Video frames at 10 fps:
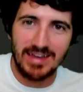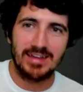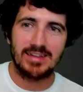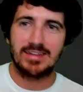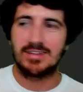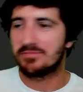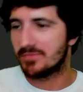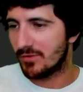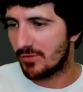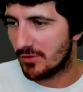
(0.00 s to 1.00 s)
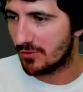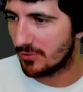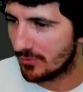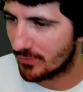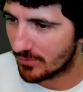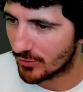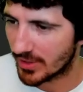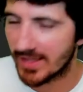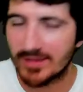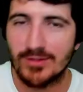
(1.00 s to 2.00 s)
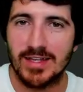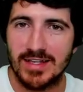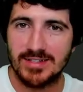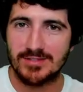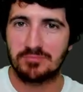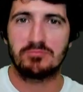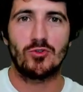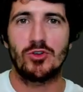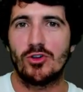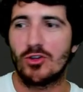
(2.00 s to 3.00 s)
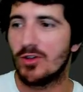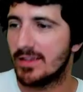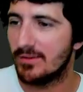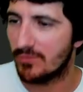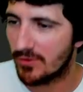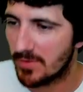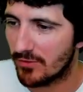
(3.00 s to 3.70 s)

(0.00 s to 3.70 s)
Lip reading: And if you would like to tell us where you're connecting from,